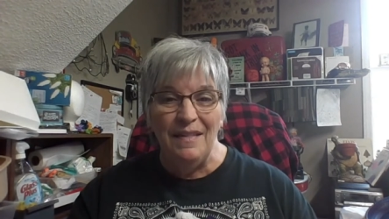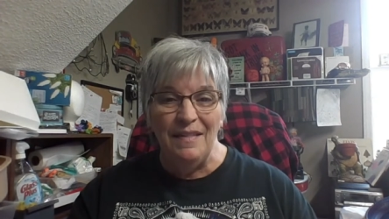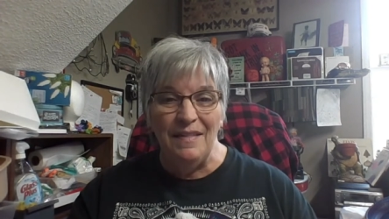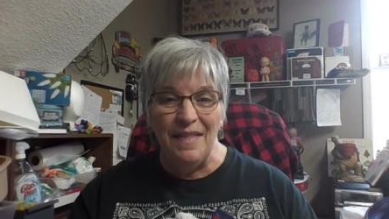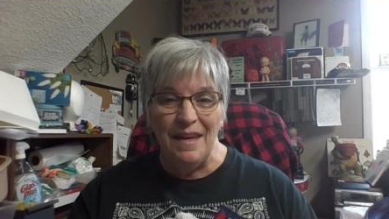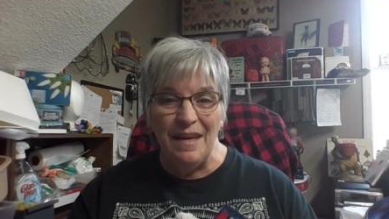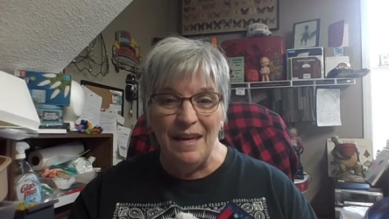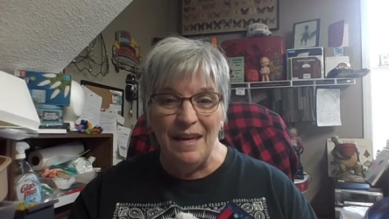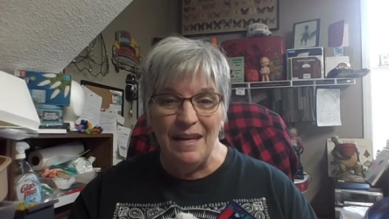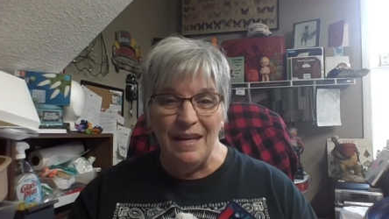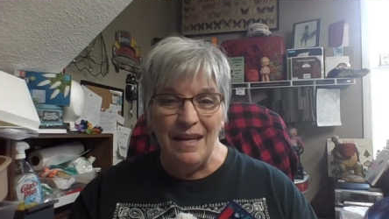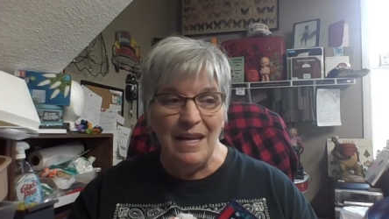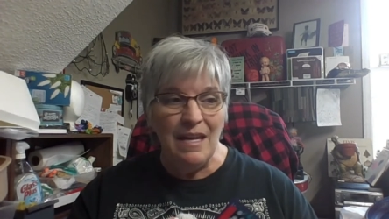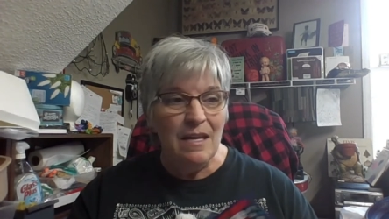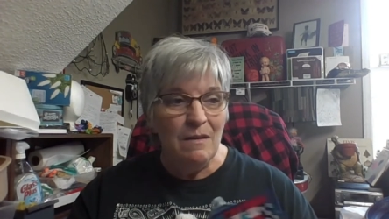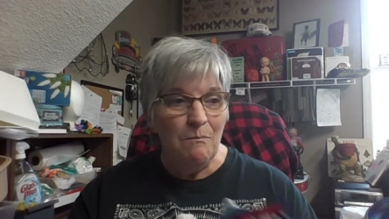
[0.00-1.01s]
that
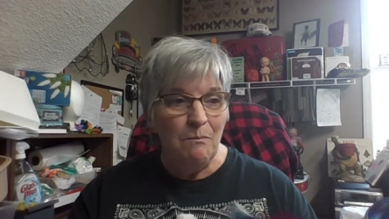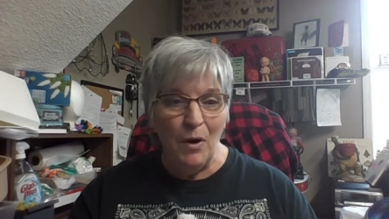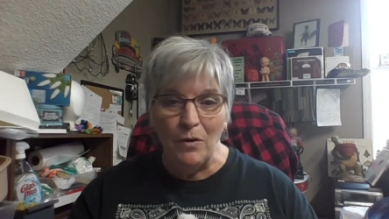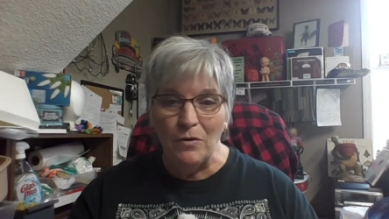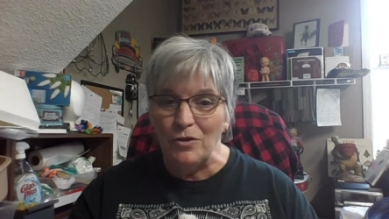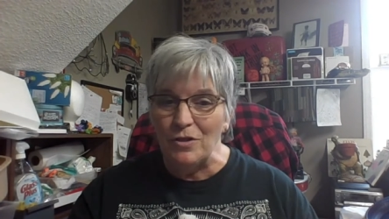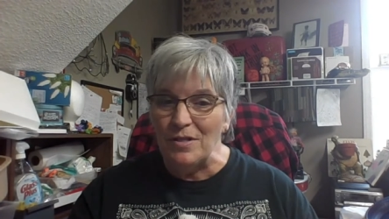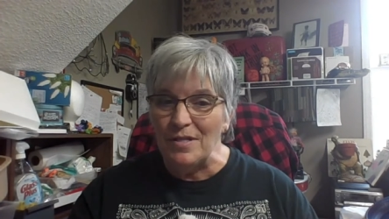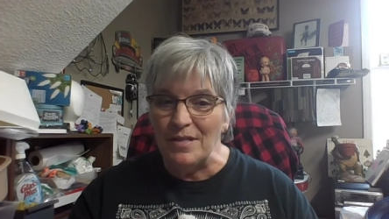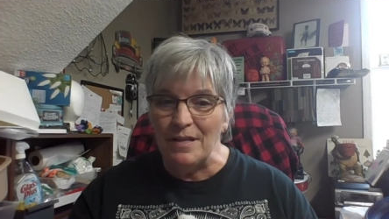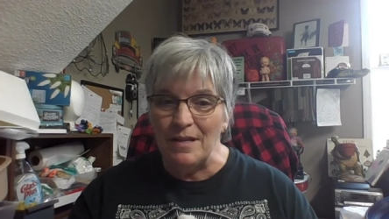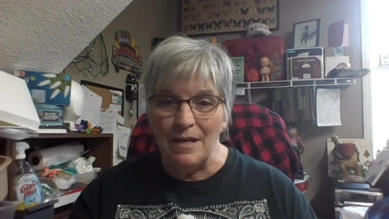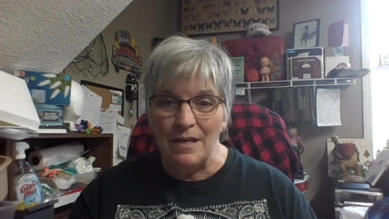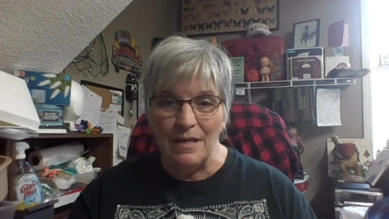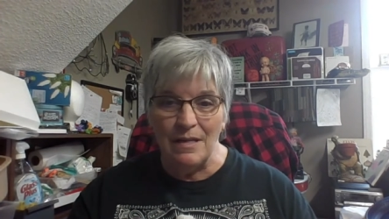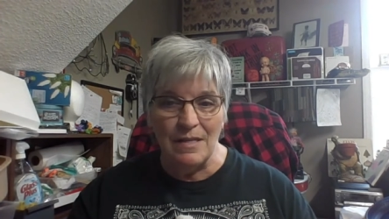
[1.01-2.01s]
he purchased
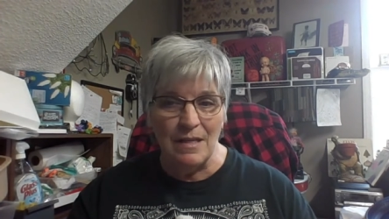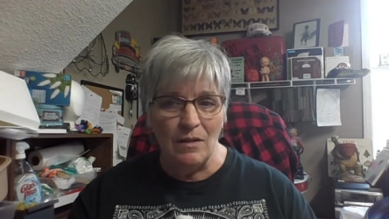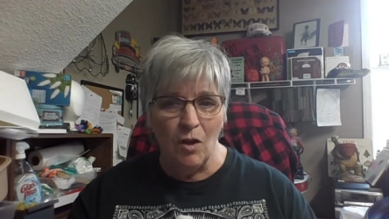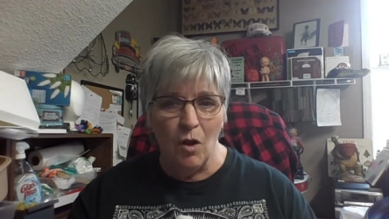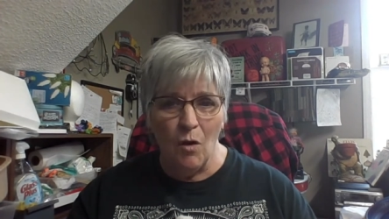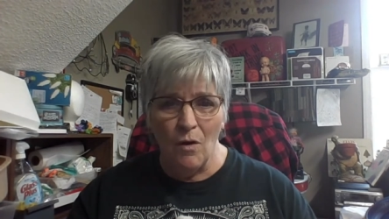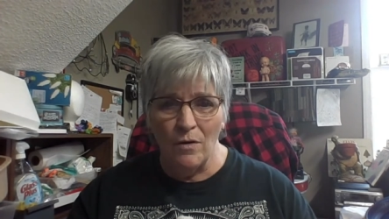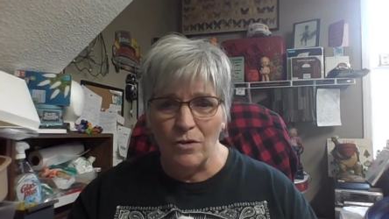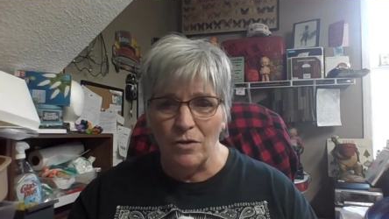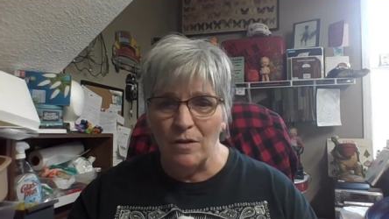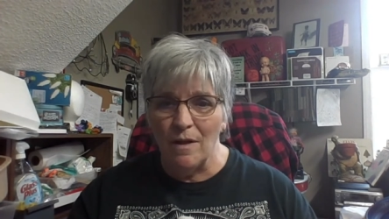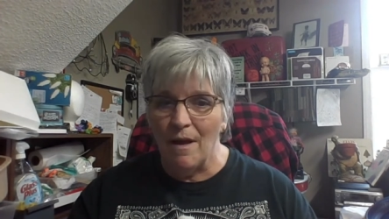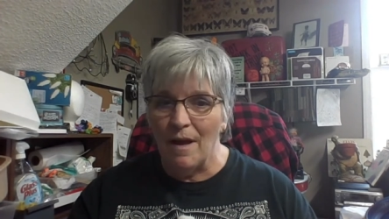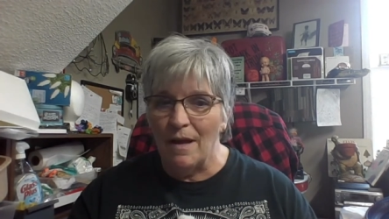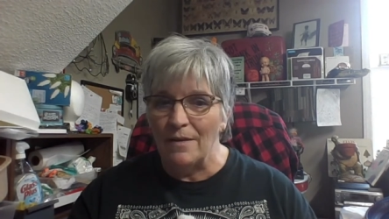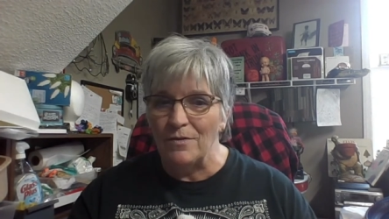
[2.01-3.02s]
things in large
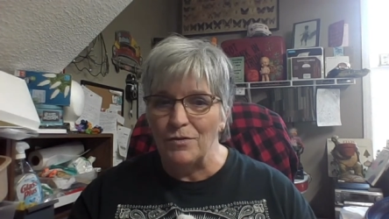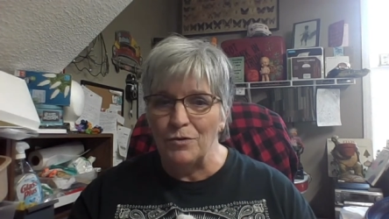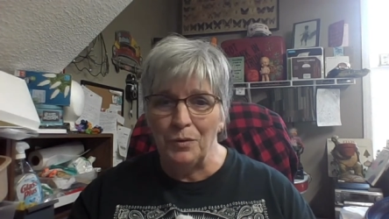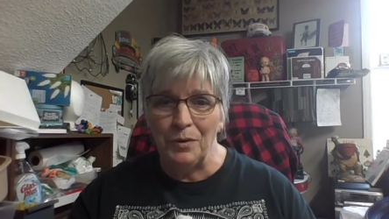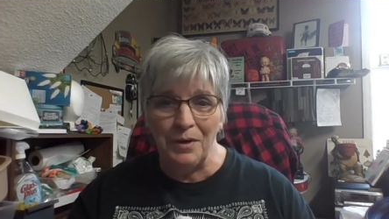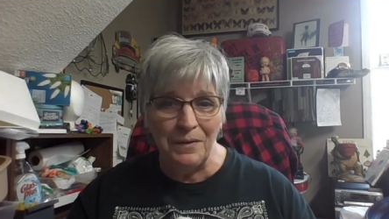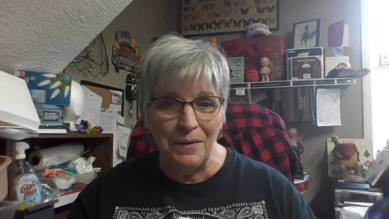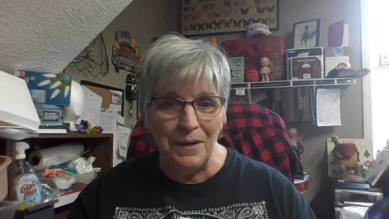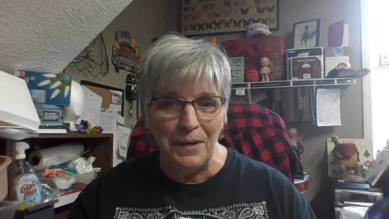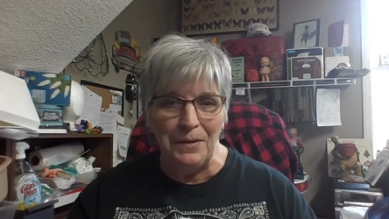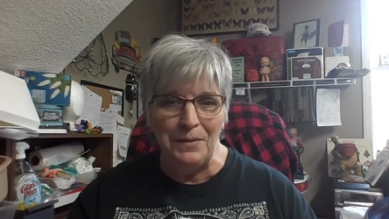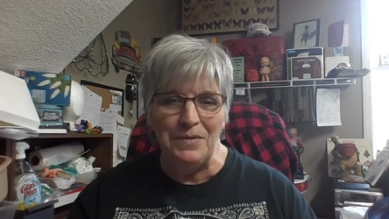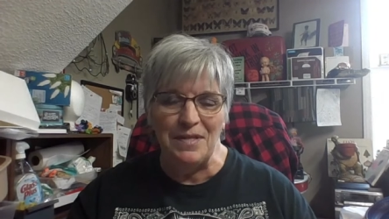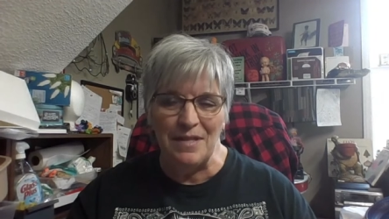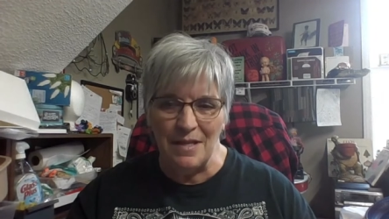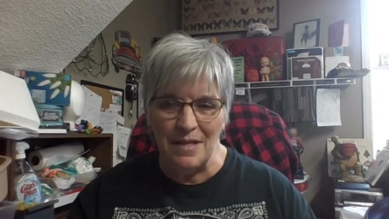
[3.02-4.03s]
lots,
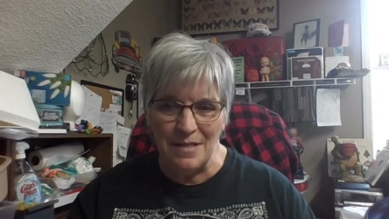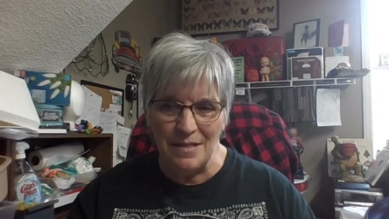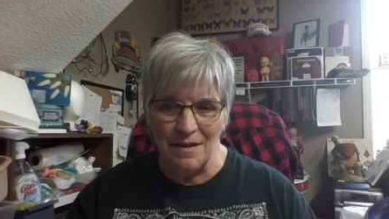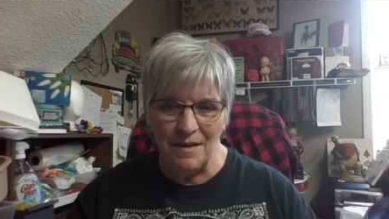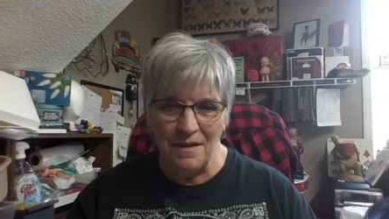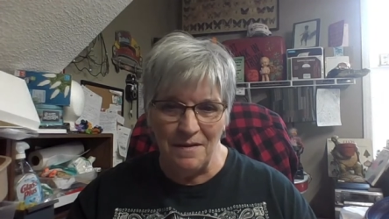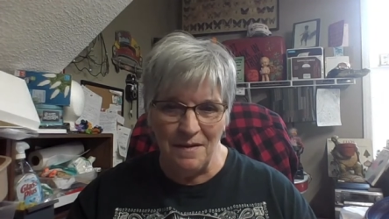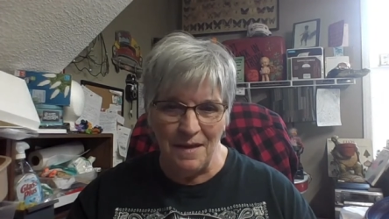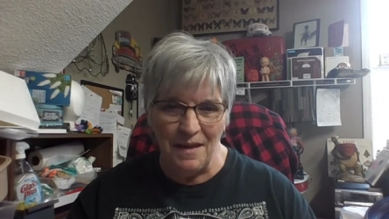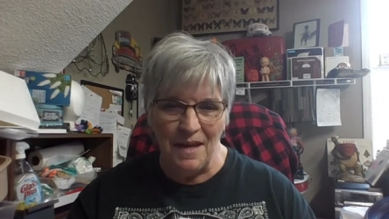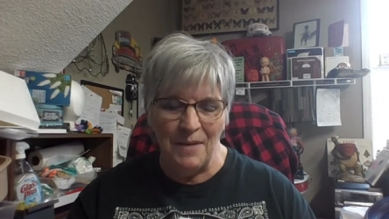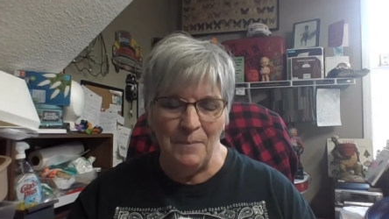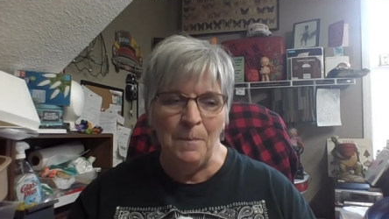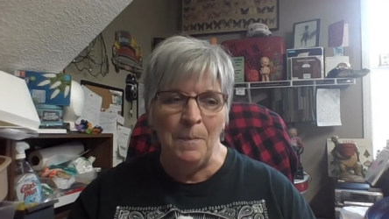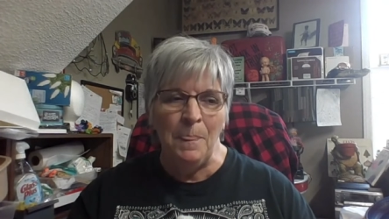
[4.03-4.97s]
truckloads, things like that.